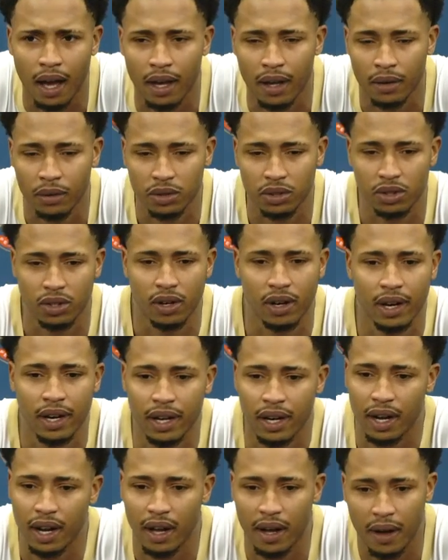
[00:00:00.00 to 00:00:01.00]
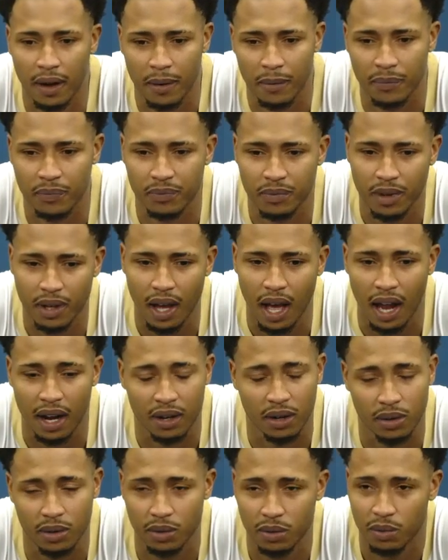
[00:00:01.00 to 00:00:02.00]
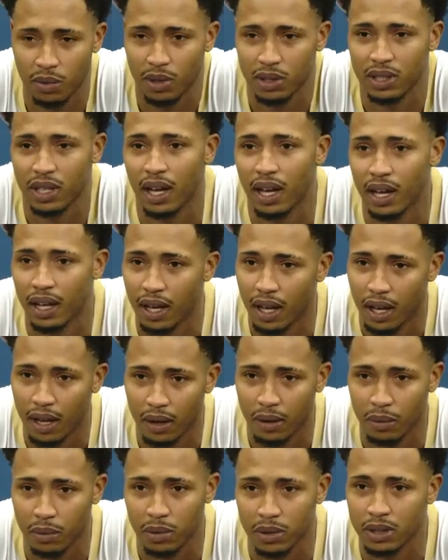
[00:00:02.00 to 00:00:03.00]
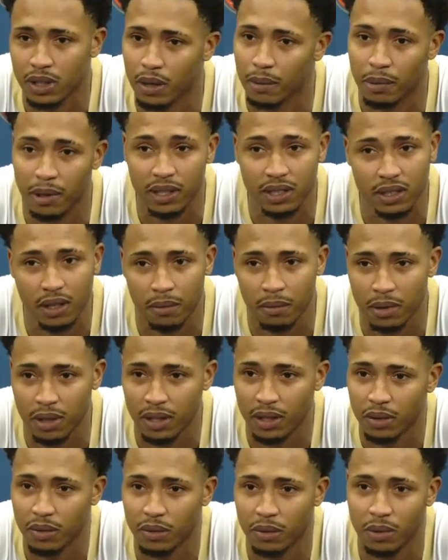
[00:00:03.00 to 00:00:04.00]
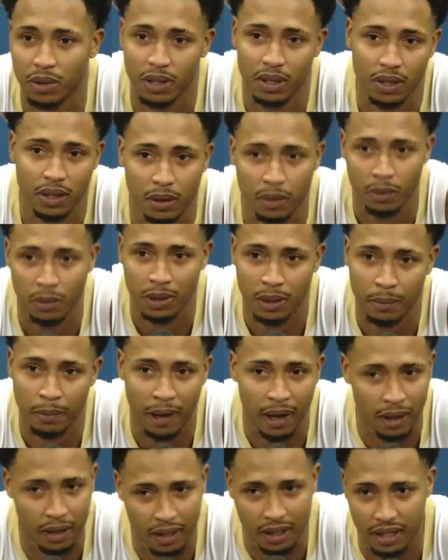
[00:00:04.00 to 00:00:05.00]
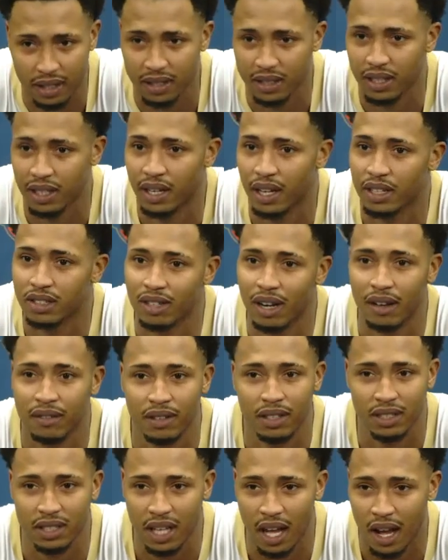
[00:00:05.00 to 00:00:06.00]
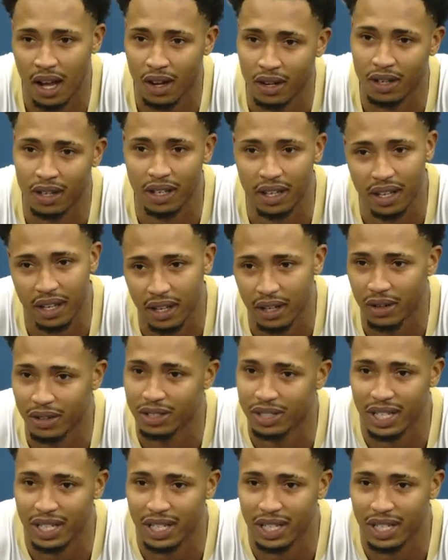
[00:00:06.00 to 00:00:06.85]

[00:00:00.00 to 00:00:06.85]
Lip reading: It was great. I knew once I was going to play summer league with the Pelicans and they drafted Zion, Nikhil, and